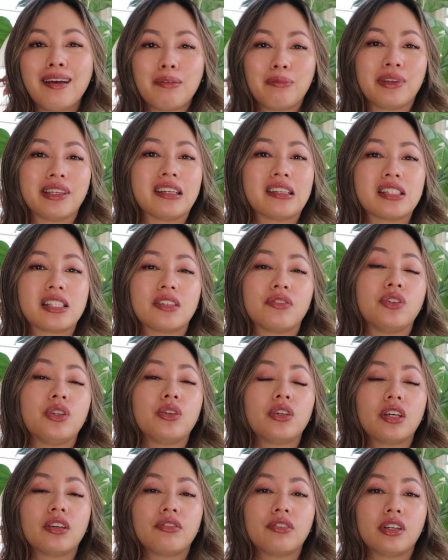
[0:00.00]
because if
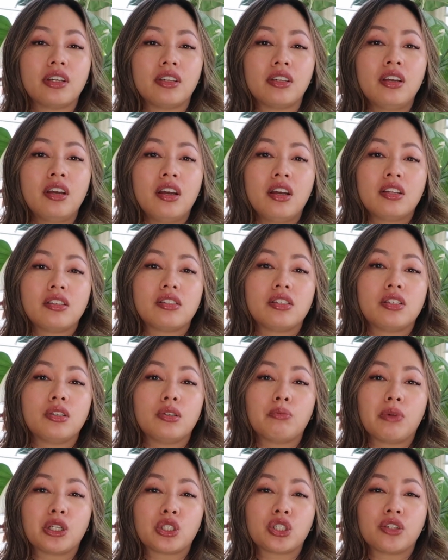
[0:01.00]
you give it
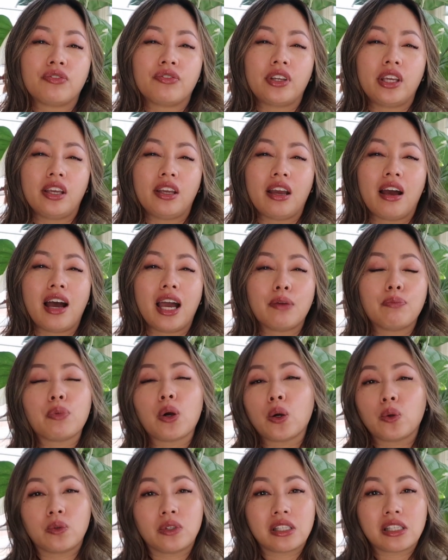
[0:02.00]
too much of a high
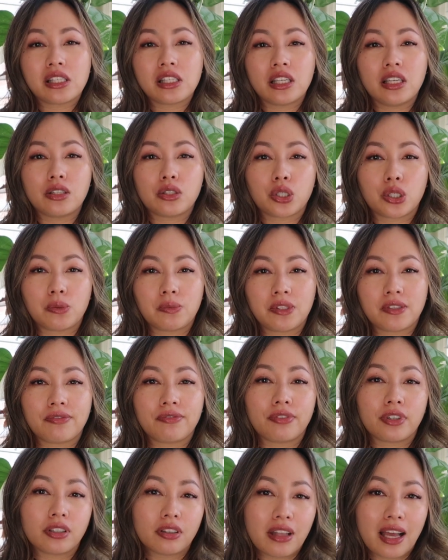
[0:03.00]
potency in terms of
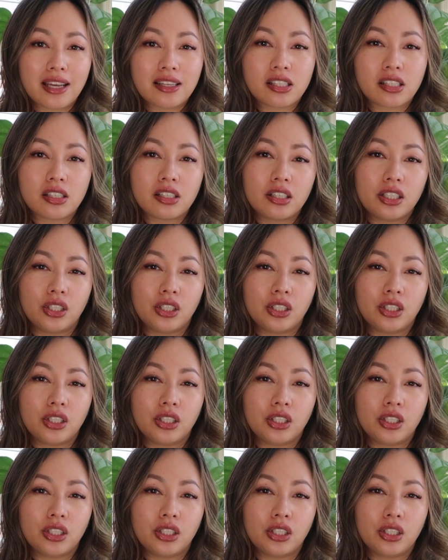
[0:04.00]
fertilizer,